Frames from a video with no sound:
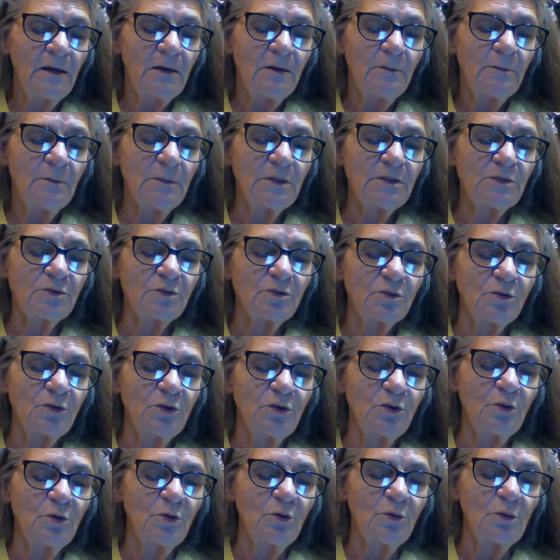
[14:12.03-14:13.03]
Mister
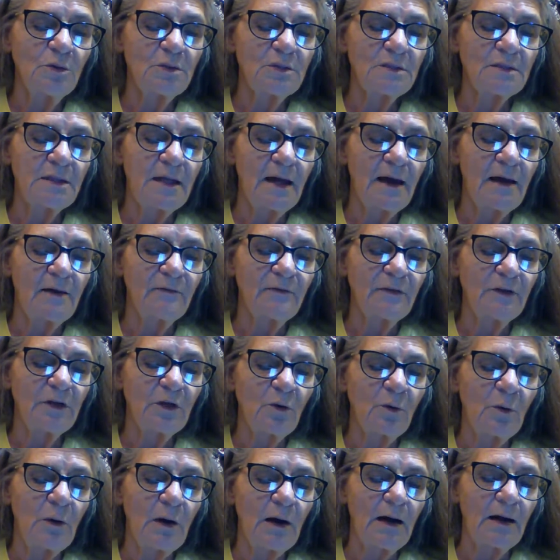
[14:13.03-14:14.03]
Yule was laughing
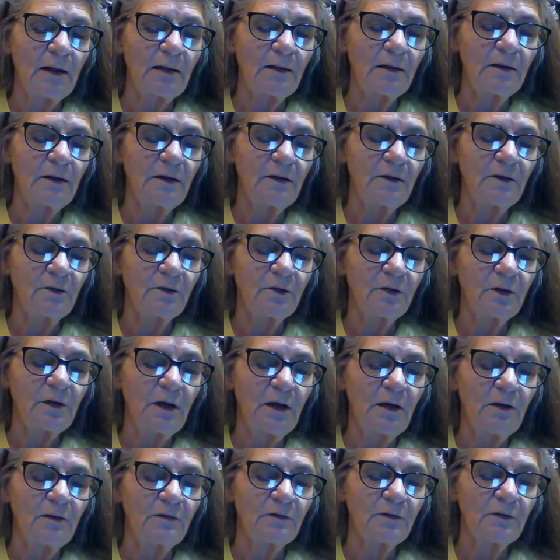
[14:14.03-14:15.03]
quietly under
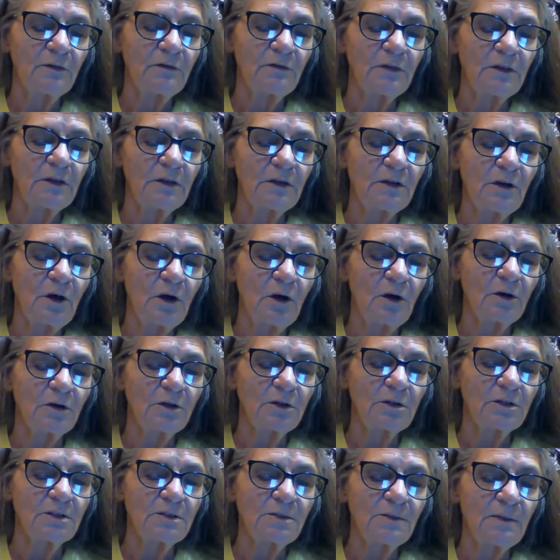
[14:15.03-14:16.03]
cover of the
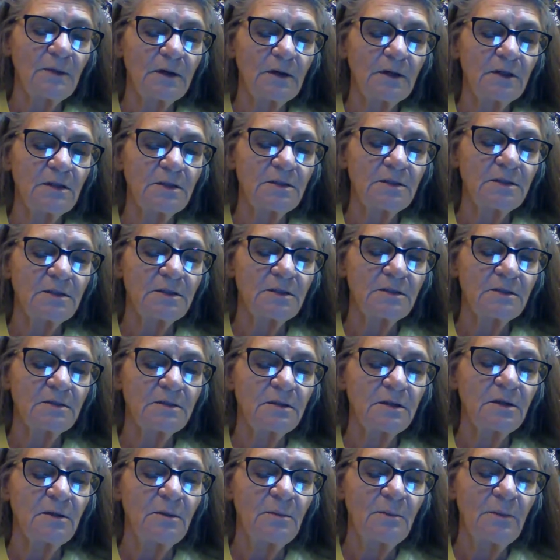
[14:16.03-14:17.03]
darkness, but cons
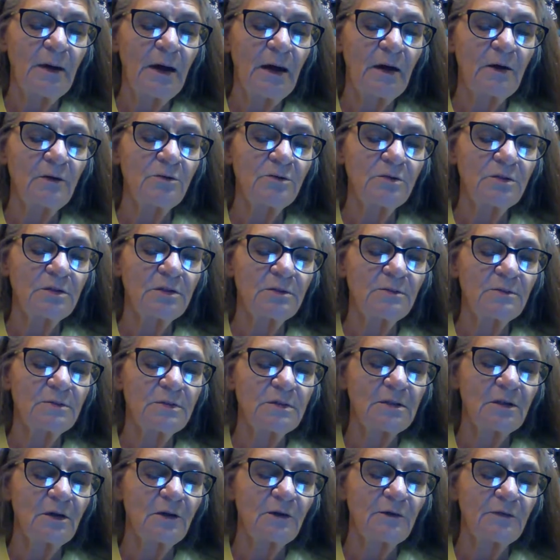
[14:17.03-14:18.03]
composed
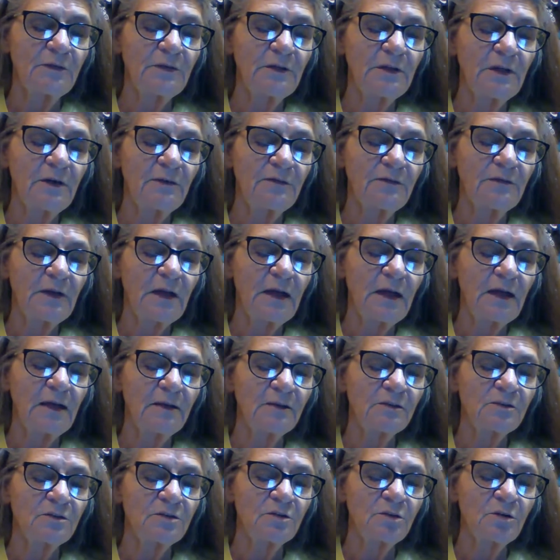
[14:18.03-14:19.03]
himself enough to
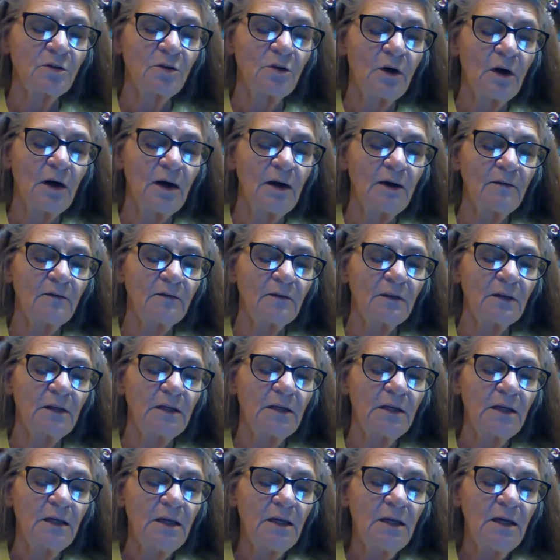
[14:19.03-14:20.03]
answer gravely.
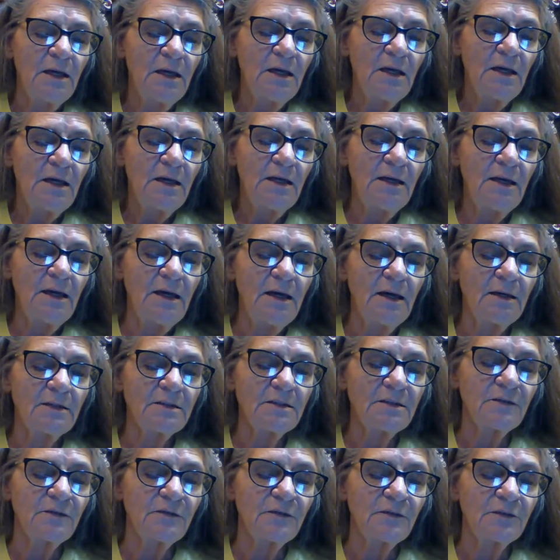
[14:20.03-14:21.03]

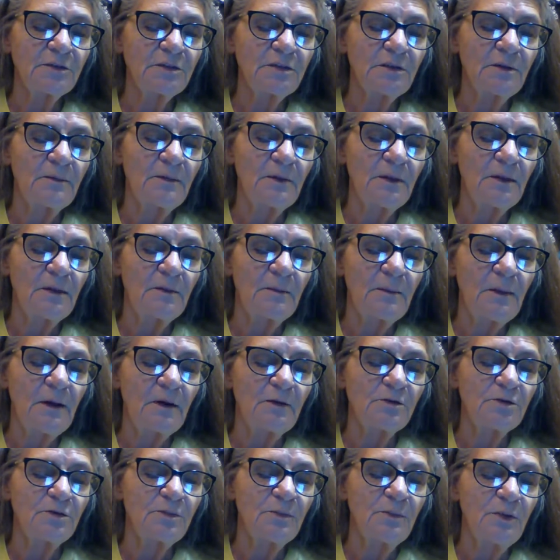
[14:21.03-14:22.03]
Yes, for some of the
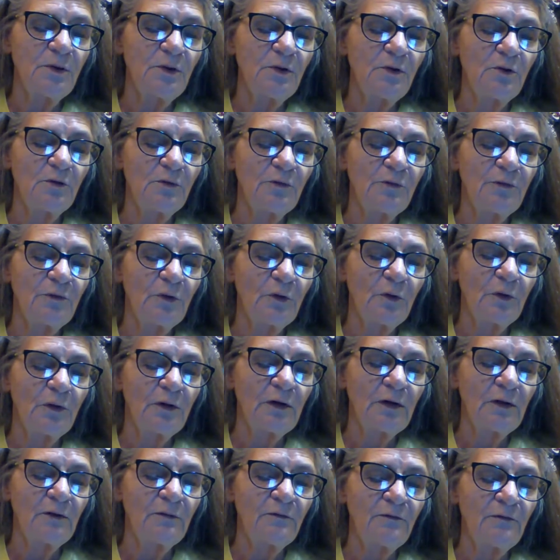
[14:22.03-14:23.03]
most beautiful
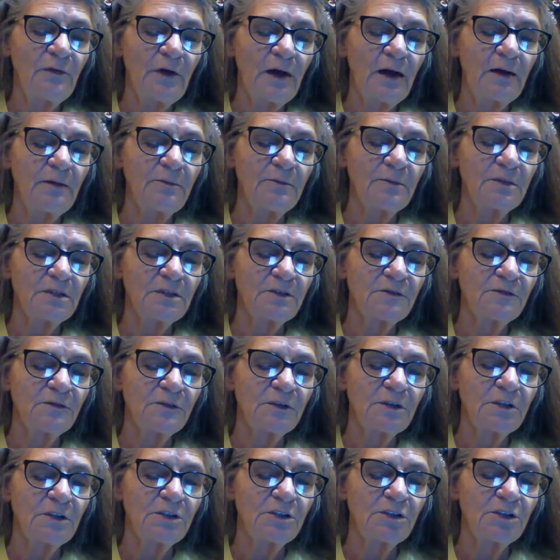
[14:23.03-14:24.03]
and famous
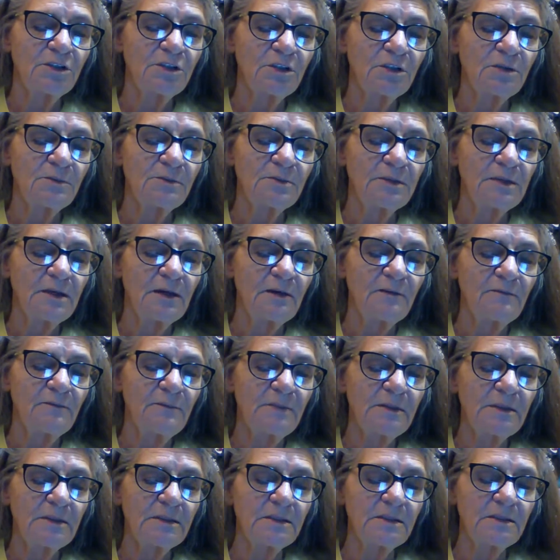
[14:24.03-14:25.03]
friendships have
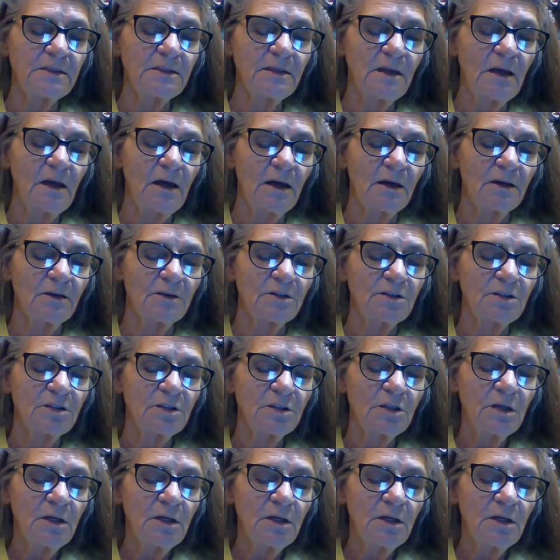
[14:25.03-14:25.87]
been such,